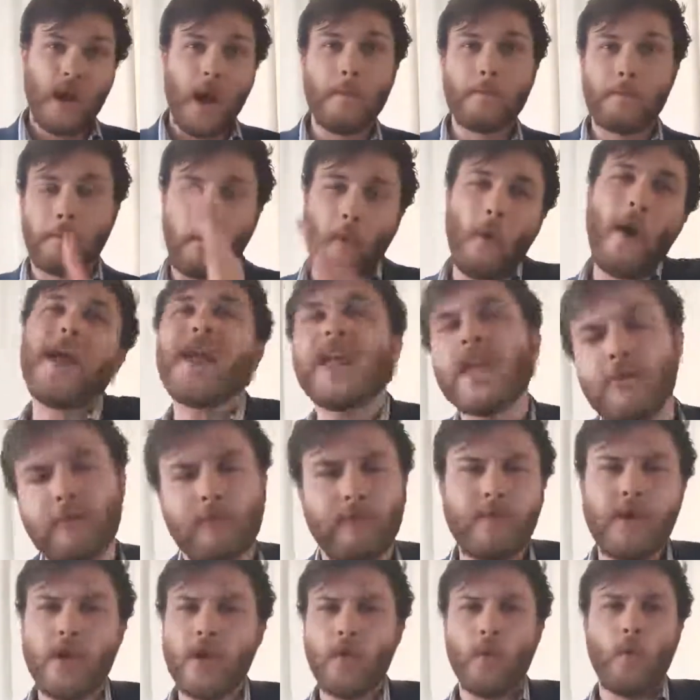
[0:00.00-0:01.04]
A
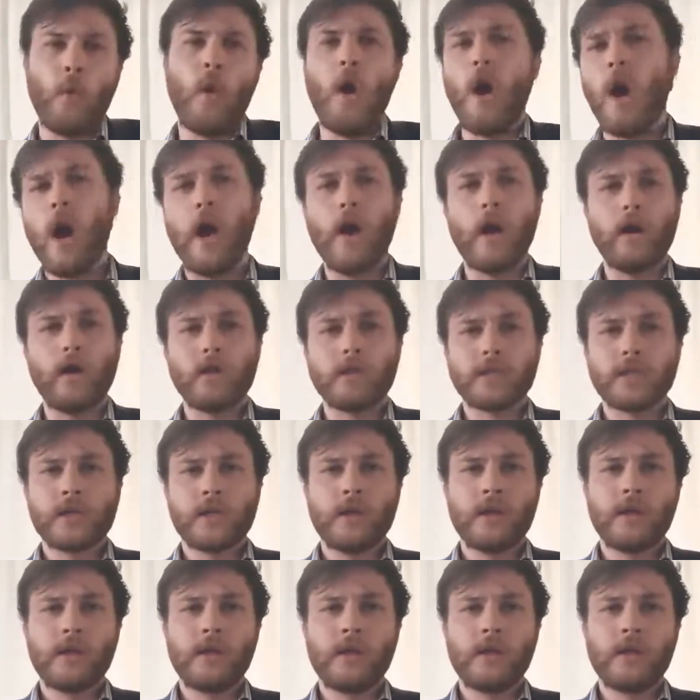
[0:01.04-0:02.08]
brave new world.